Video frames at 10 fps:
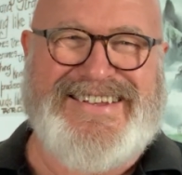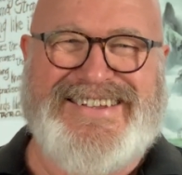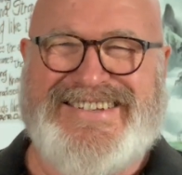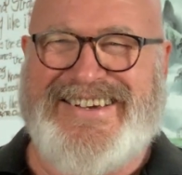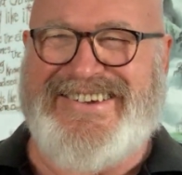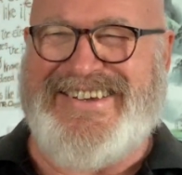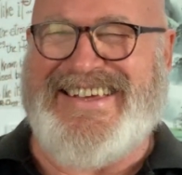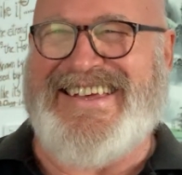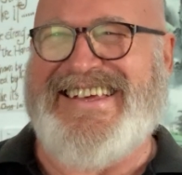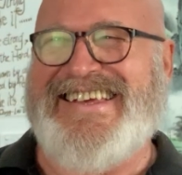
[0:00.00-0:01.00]
So
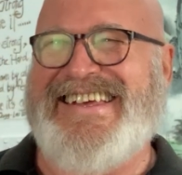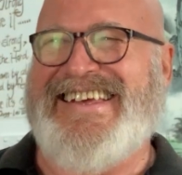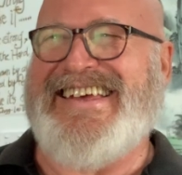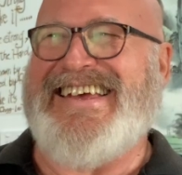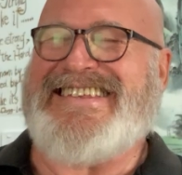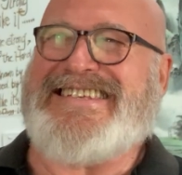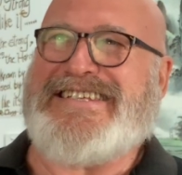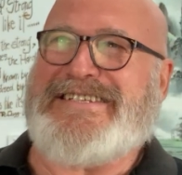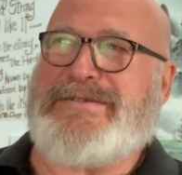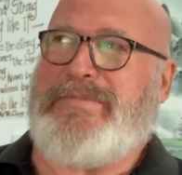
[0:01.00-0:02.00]

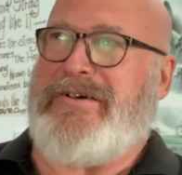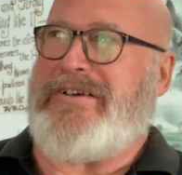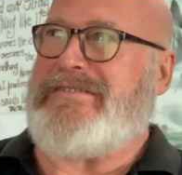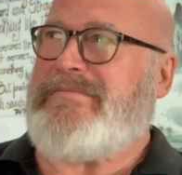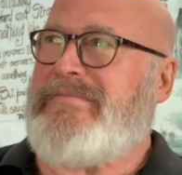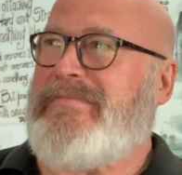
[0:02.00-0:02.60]
it's spirit.